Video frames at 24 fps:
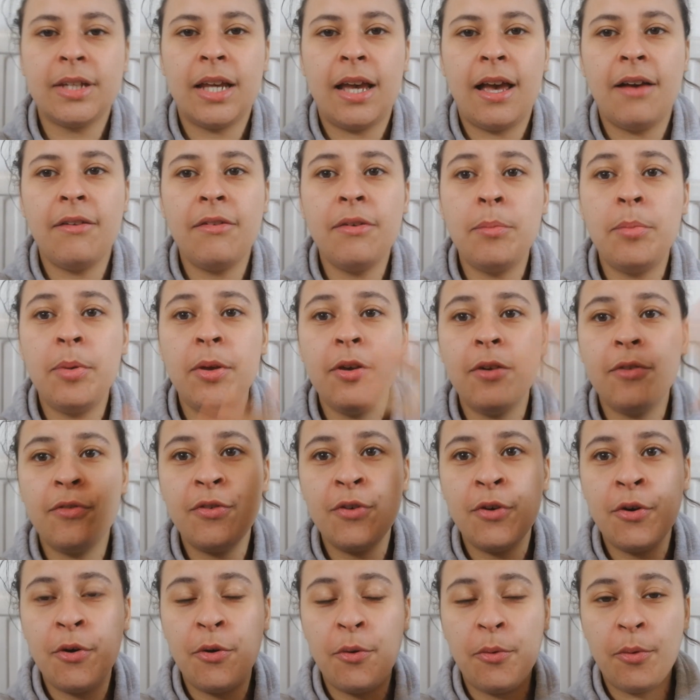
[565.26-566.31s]
have a
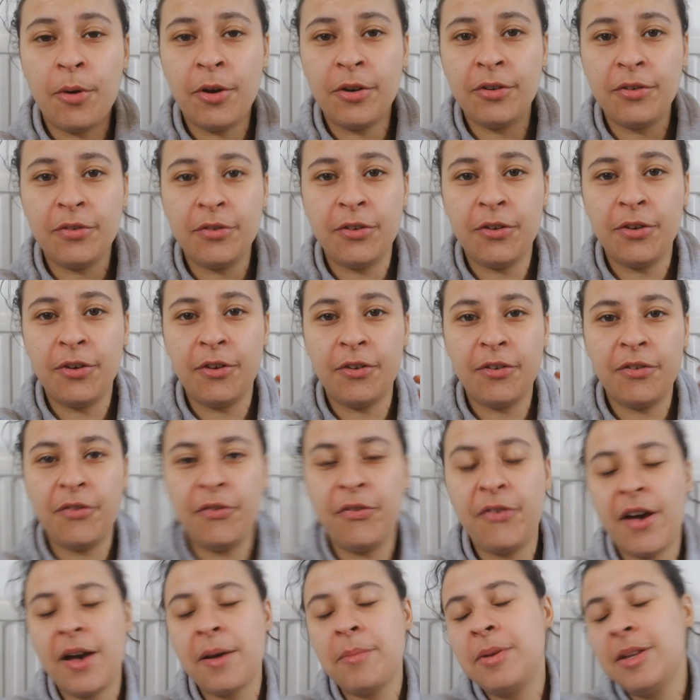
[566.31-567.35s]
beautiful, wonderful,
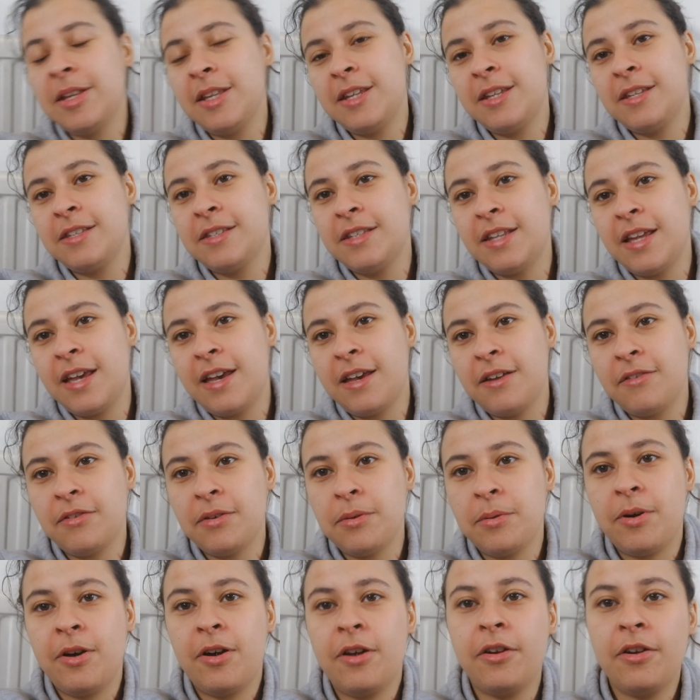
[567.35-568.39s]
fabulous day,
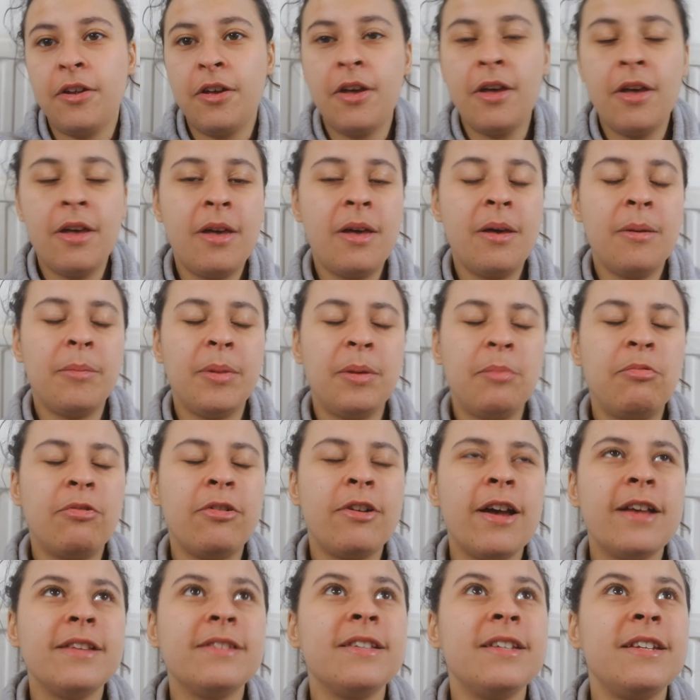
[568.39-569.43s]
everyone. Be
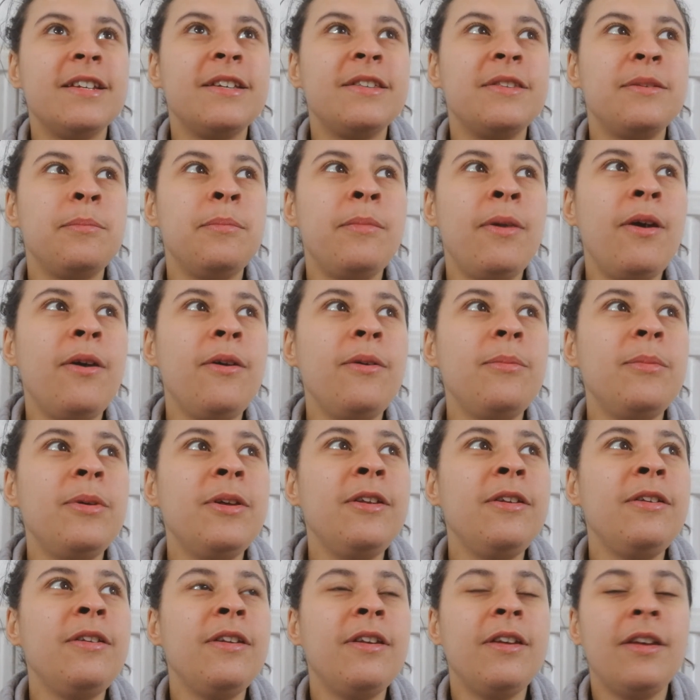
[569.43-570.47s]
present in the
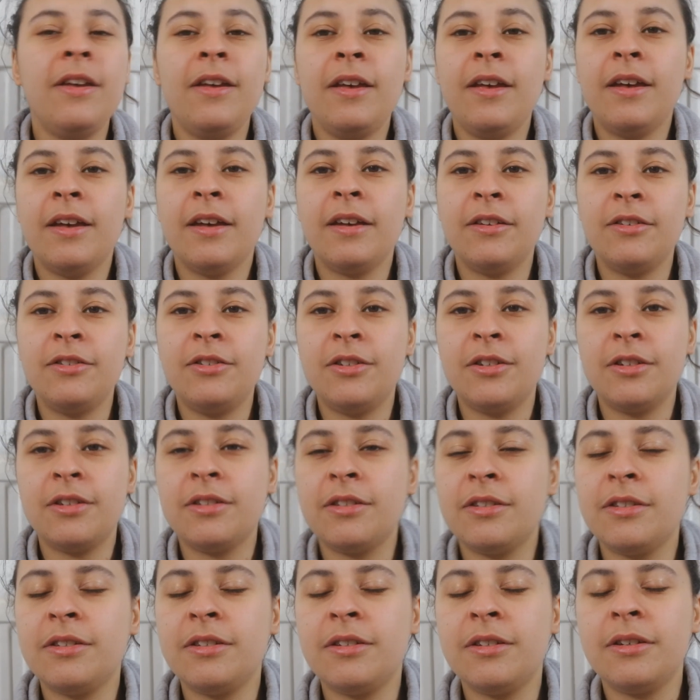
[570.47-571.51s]
moment and
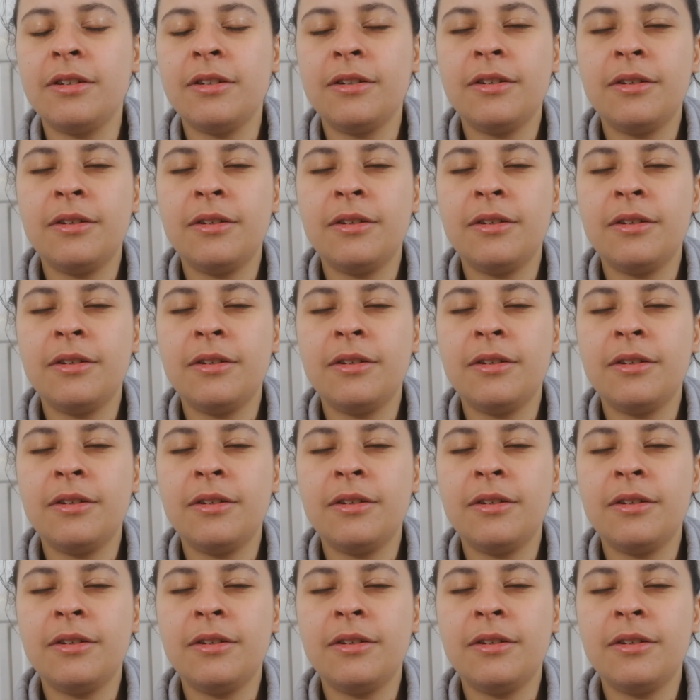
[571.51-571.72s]
just